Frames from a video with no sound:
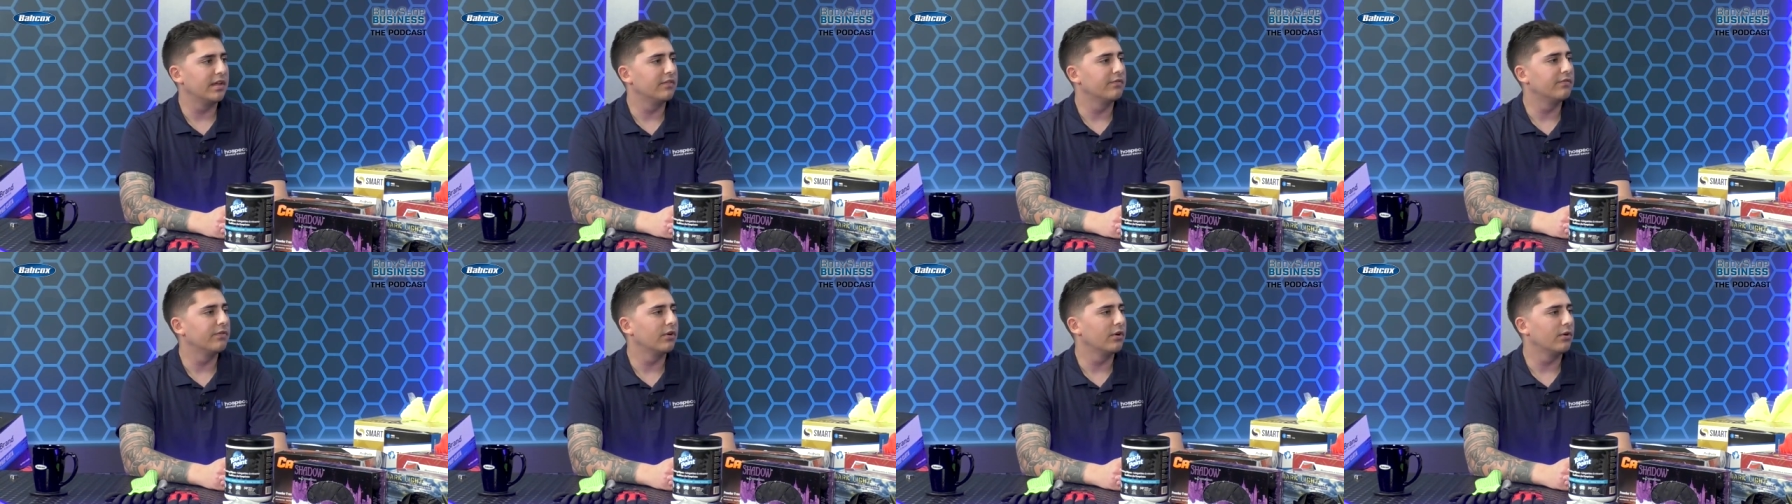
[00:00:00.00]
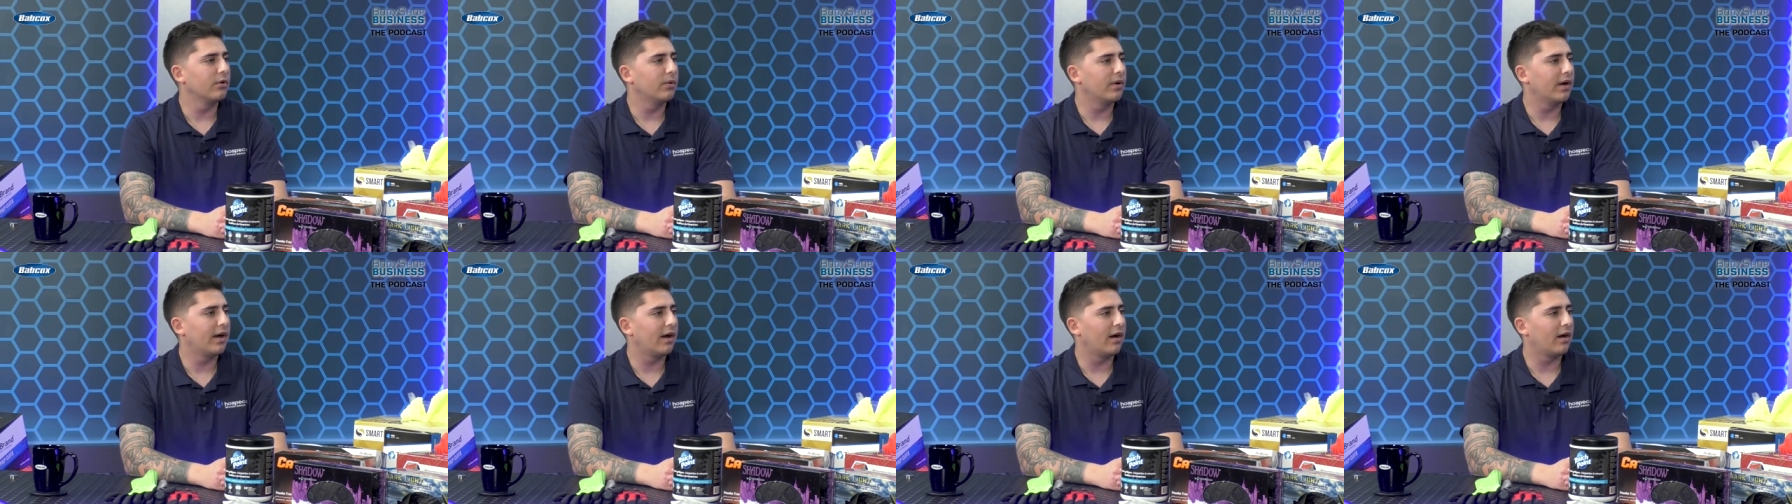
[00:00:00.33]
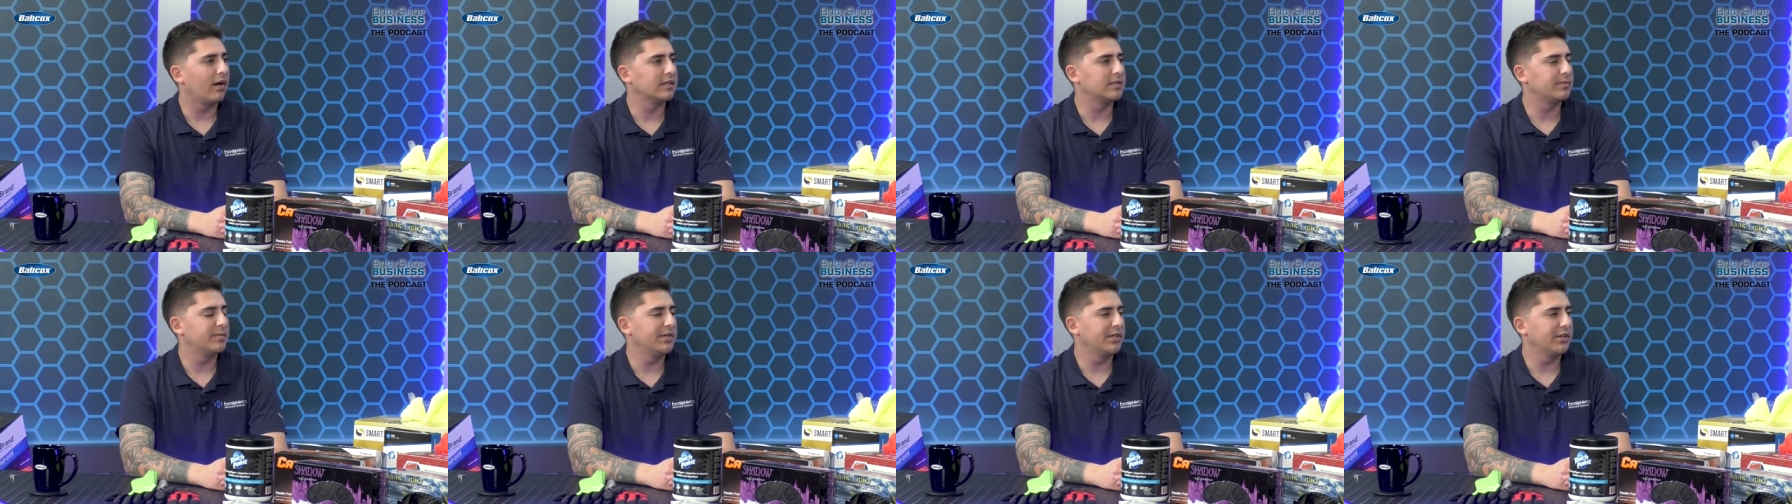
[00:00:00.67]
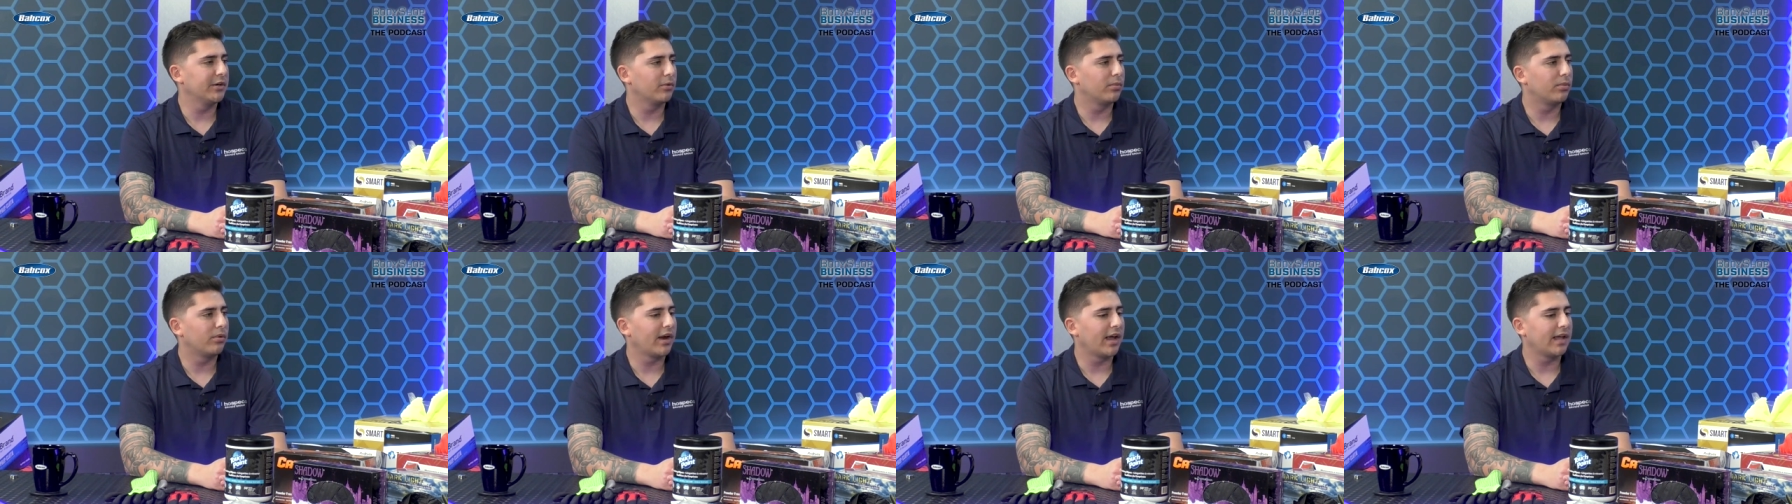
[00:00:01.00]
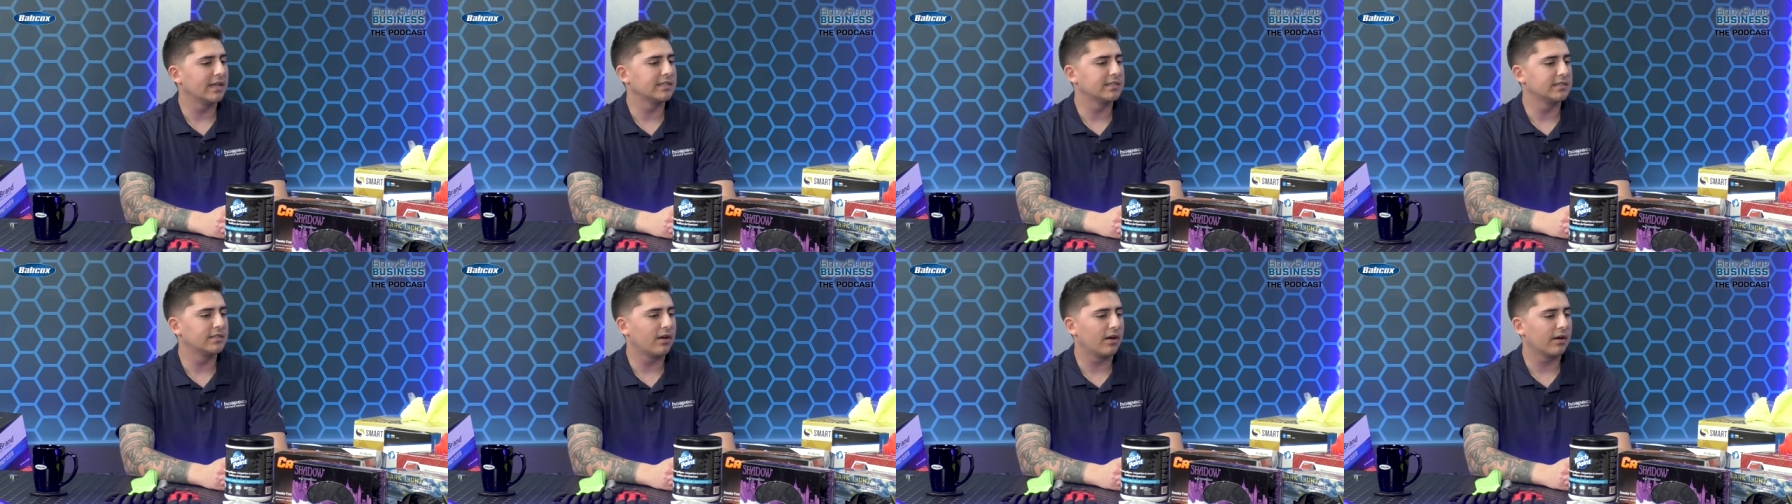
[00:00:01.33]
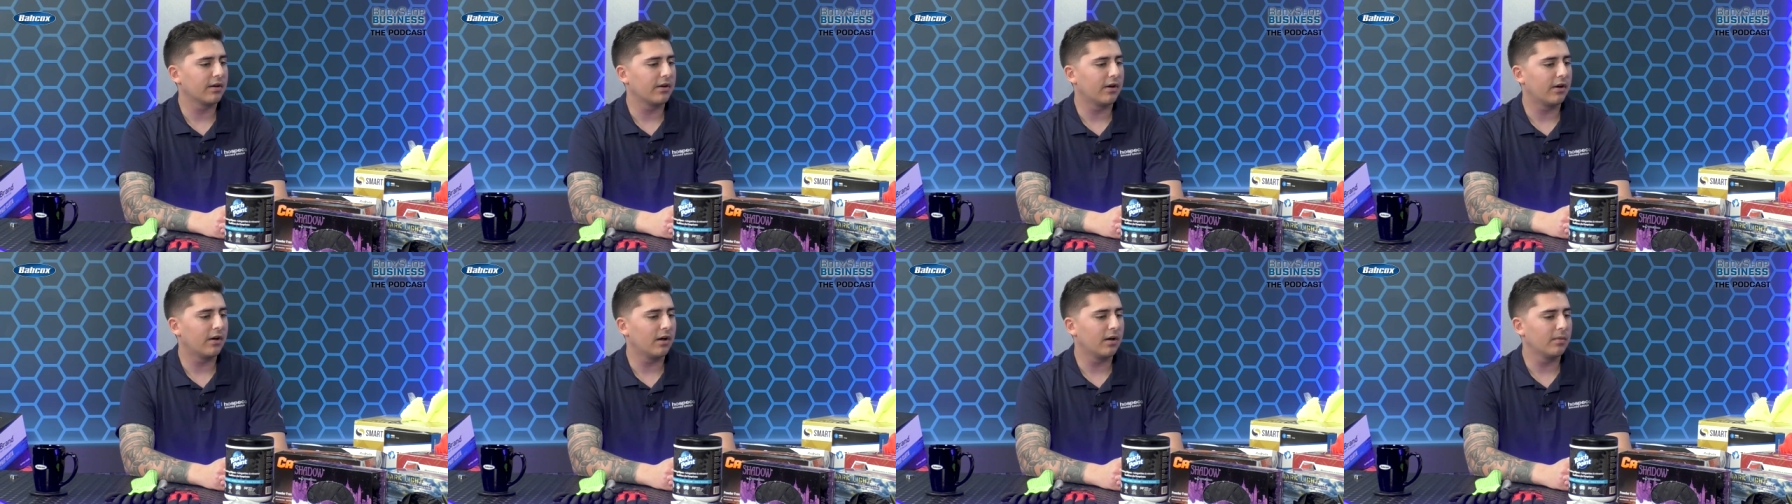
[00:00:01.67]

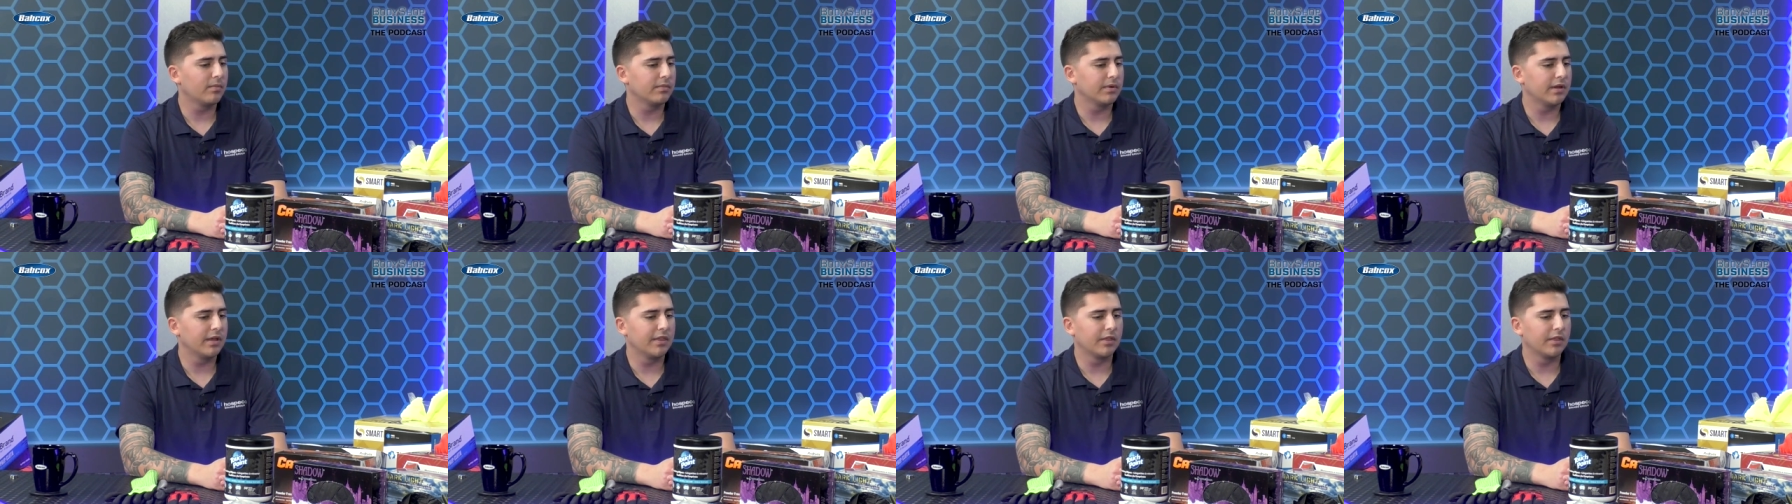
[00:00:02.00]
info@hospecobrands.com,